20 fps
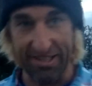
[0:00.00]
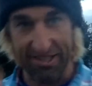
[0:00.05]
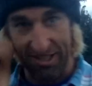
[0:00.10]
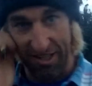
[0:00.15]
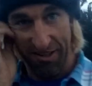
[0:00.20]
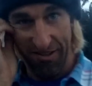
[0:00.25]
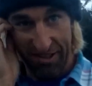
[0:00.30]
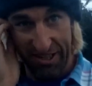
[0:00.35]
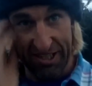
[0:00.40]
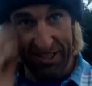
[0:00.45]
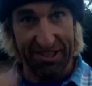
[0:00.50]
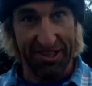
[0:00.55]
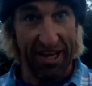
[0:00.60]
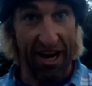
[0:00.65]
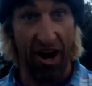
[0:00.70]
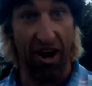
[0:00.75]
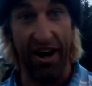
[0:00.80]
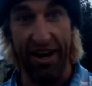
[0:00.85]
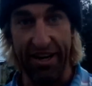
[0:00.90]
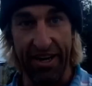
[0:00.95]
So he's
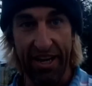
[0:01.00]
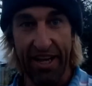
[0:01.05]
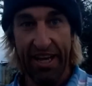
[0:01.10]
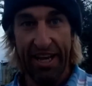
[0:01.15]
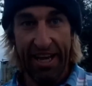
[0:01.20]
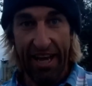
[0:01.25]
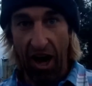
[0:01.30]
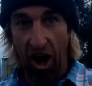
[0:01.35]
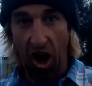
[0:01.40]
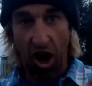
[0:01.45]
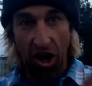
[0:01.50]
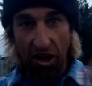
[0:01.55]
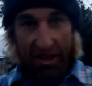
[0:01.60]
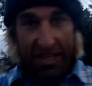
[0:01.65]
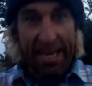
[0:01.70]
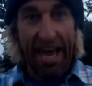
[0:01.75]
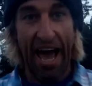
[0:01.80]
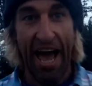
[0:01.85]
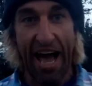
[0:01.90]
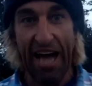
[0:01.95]
there and all
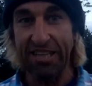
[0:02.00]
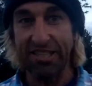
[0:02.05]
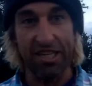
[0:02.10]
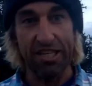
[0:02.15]
he has